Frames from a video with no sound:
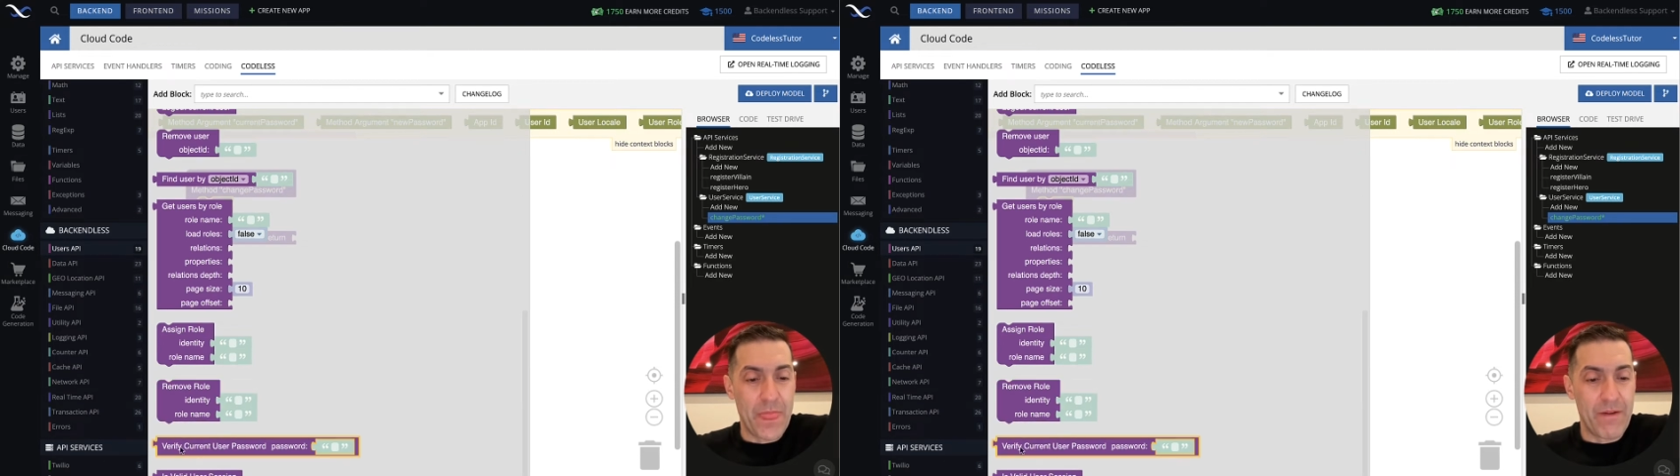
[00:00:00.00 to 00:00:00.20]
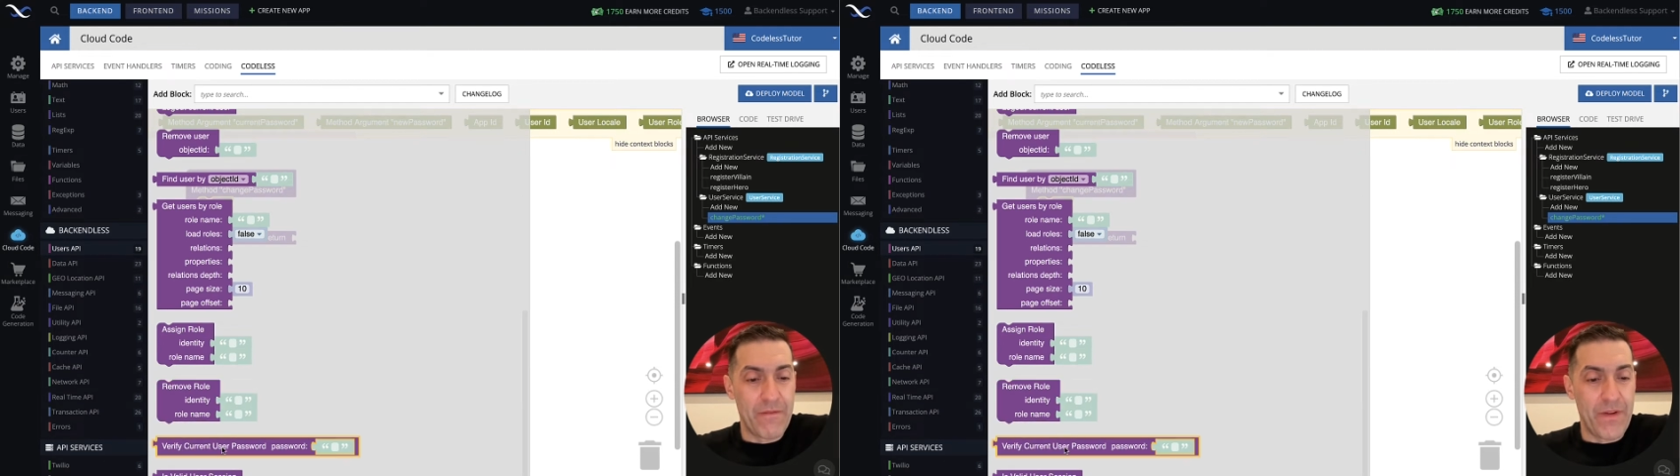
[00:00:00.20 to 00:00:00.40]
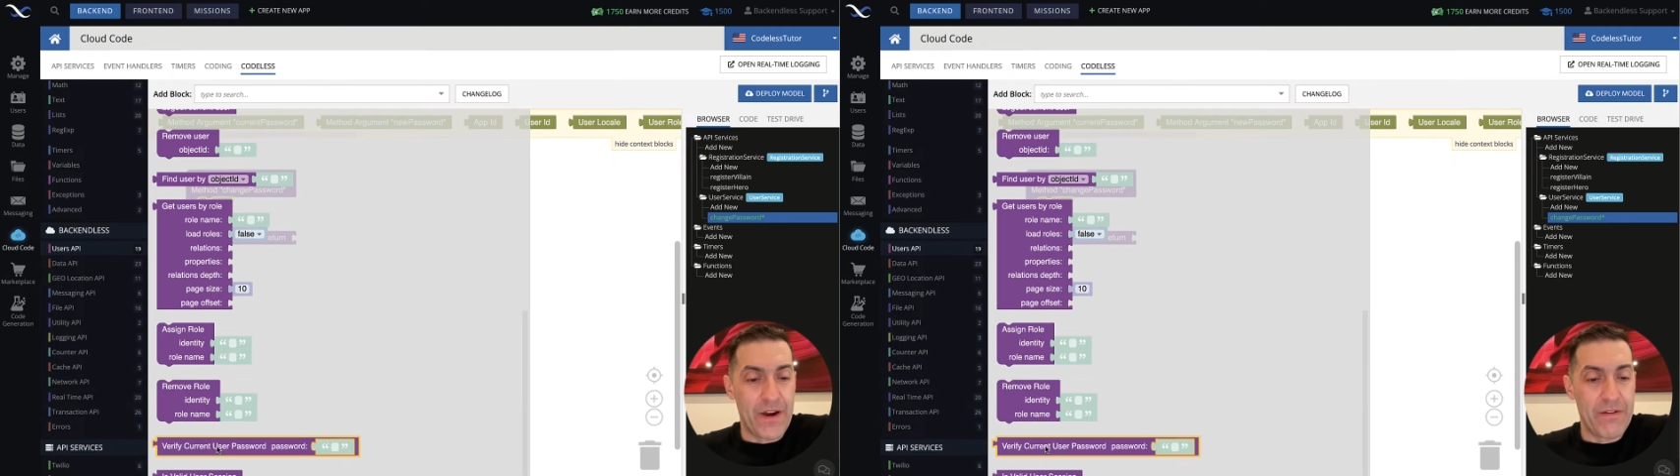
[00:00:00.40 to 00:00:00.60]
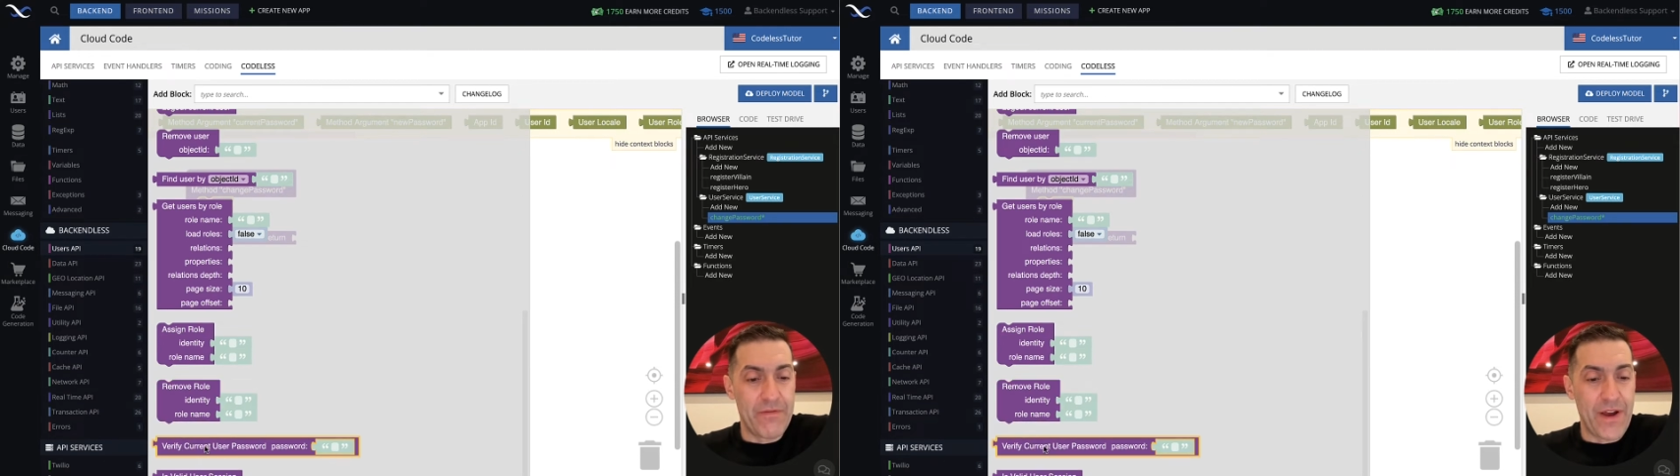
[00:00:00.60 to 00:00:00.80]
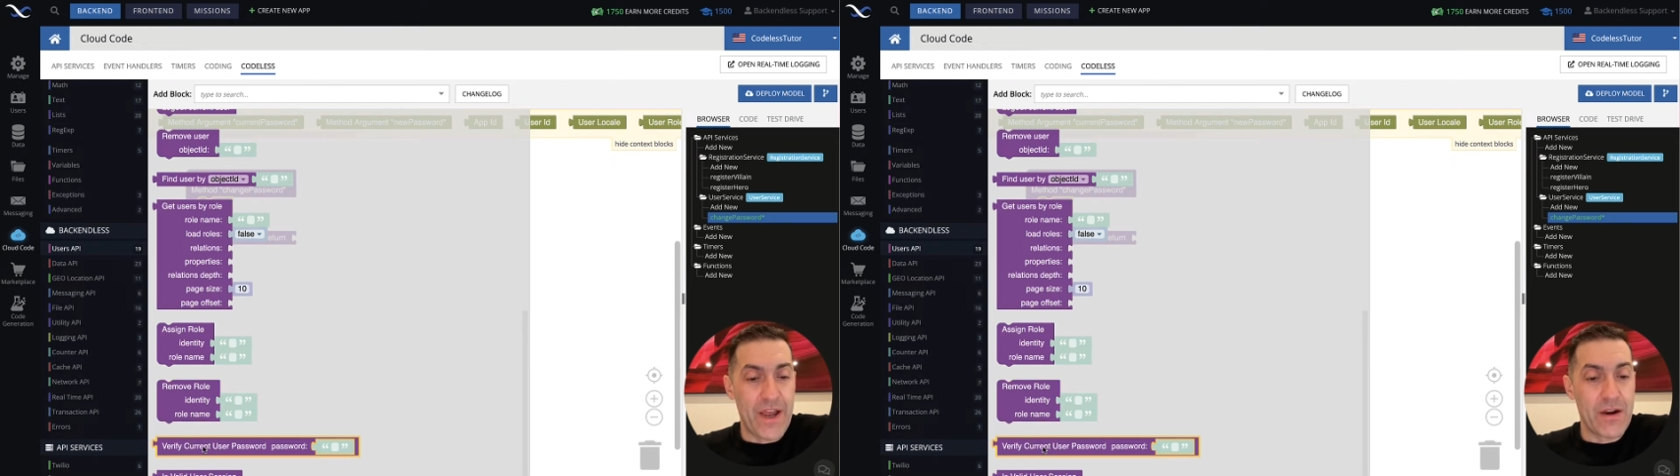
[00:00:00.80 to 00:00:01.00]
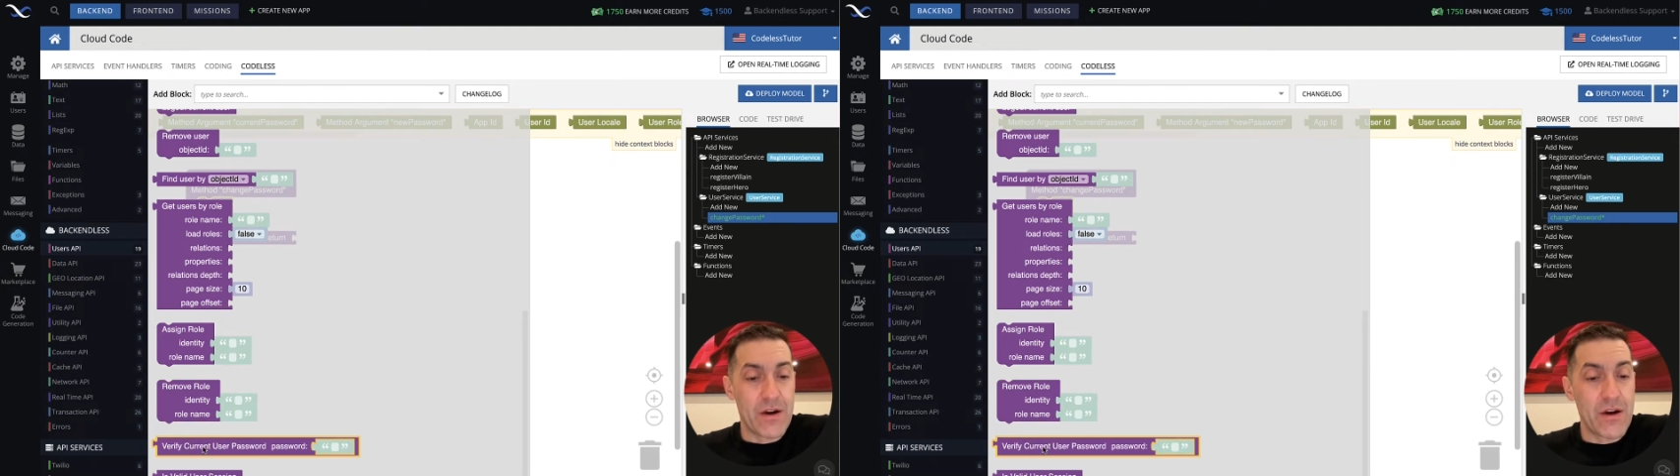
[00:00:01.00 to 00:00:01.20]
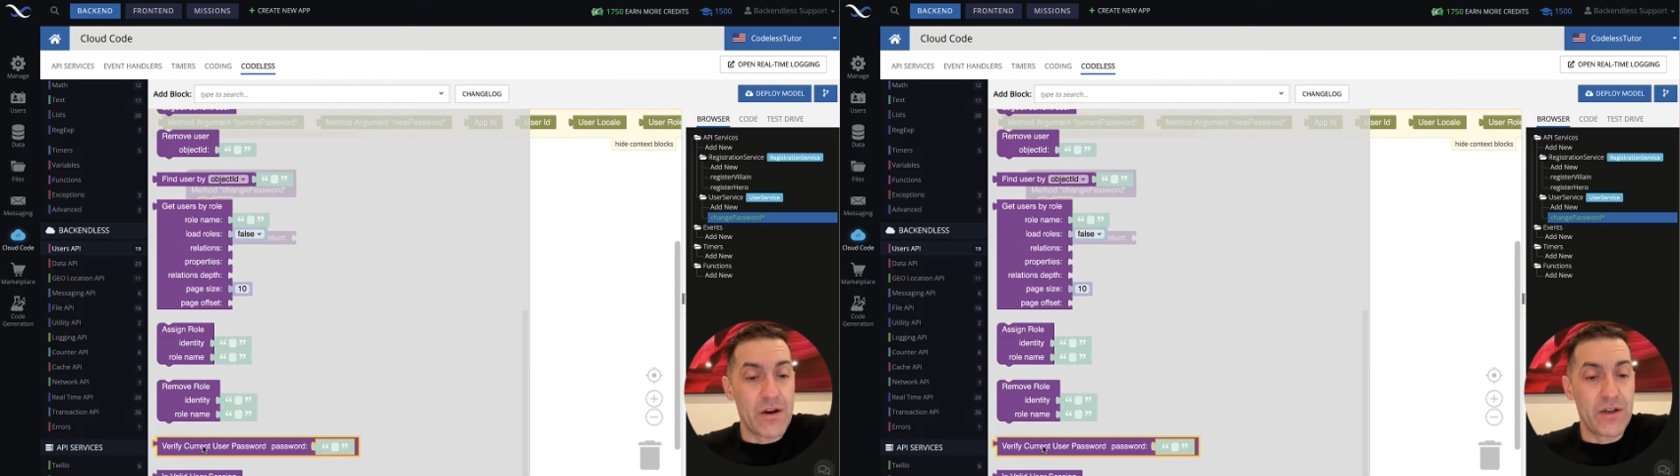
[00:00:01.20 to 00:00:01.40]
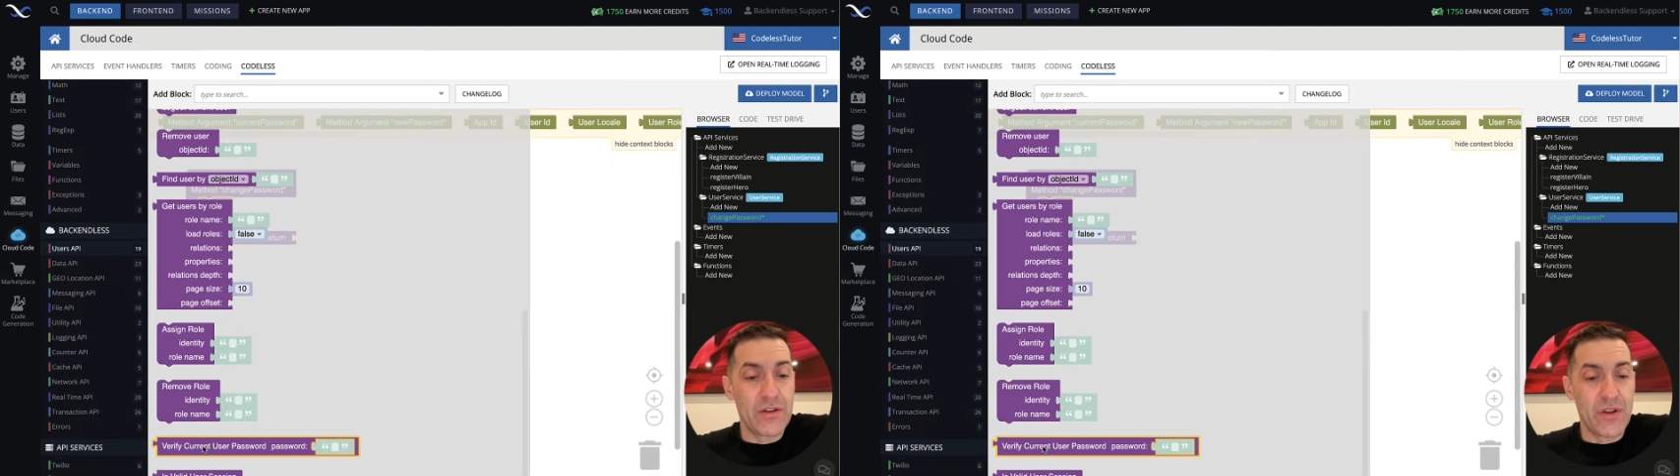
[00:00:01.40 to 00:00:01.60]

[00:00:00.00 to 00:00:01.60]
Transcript: verify current